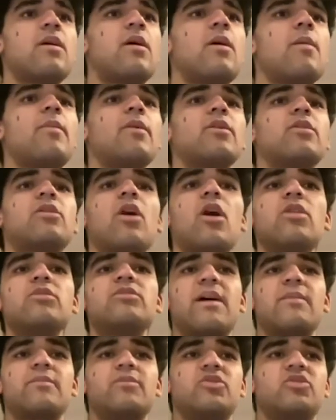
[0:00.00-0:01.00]
But God
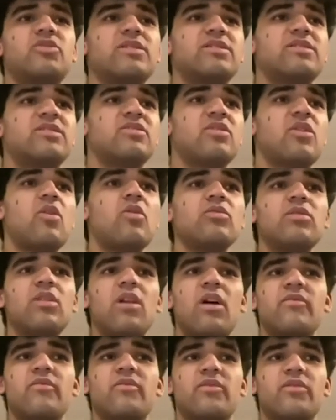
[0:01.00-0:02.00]
demonstrates his own
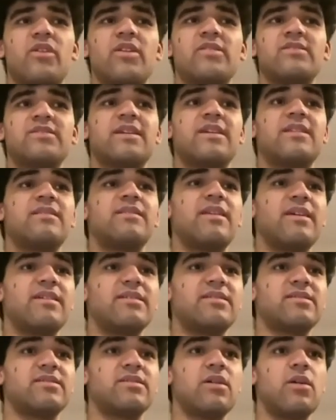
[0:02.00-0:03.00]
love for us in
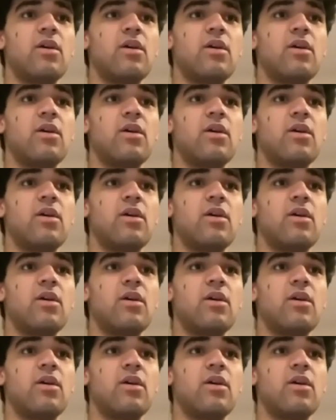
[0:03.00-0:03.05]
this: